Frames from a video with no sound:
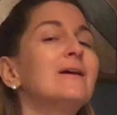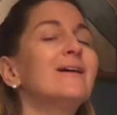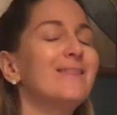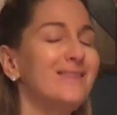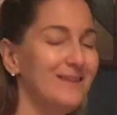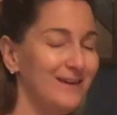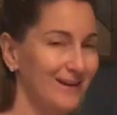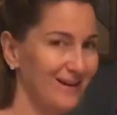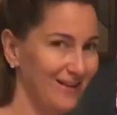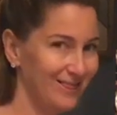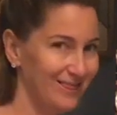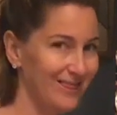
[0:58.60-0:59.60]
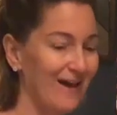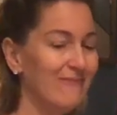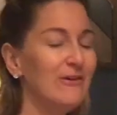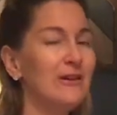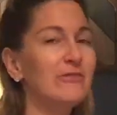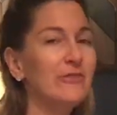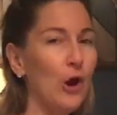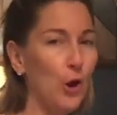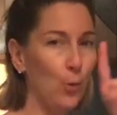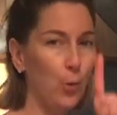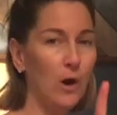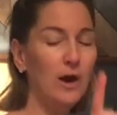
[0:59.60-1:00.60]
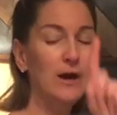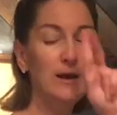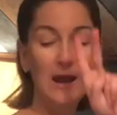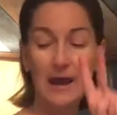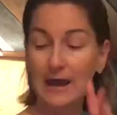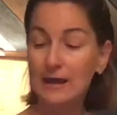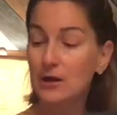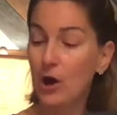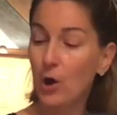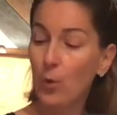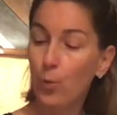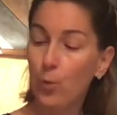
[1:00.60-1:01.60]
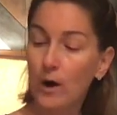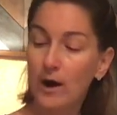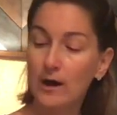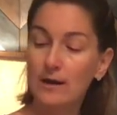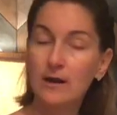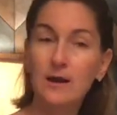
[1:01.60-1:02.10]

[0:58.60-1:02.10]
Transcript: The 11th, a 1 and a 1.